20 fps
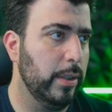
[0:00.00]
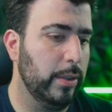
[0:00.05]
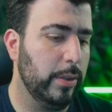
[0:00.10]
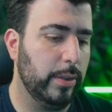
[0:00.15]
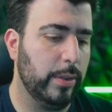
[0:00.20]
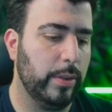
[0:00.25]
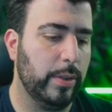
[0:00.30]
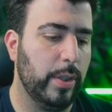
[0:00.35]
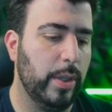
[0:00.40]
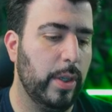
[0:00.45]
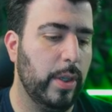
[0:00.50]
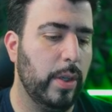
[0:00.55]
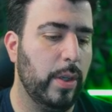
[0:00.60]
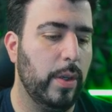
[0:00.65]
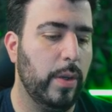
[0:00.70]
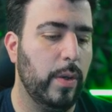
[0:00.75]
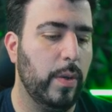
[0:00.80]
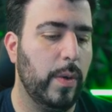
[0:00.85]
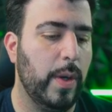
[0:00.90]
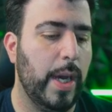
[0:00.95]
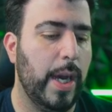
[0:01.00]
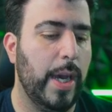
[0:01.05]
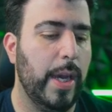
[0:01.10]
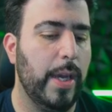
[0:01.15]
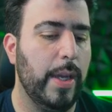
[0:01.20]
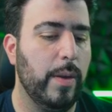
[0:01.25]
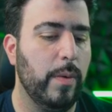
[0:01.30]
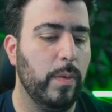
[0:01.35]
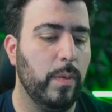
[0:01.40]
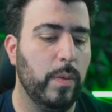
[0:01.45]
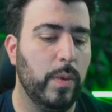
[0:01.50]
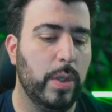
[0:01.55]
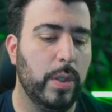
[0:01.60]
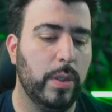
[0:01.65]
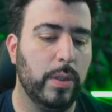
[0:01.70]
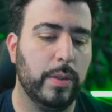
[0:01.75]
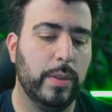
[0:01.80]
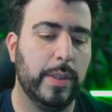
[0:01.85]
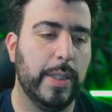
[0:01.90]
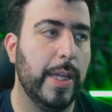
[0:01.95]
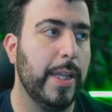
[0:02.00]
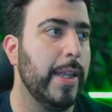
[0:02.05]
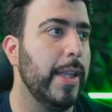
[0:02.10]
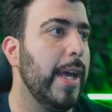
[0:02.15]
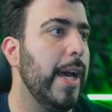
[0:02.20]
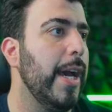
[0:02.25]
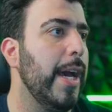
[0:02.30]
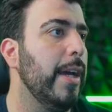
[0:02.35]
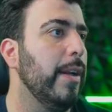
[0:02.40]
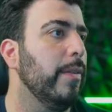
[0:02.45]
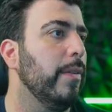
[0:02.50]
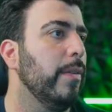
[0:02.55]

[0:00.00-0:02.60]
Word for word: So I will say that.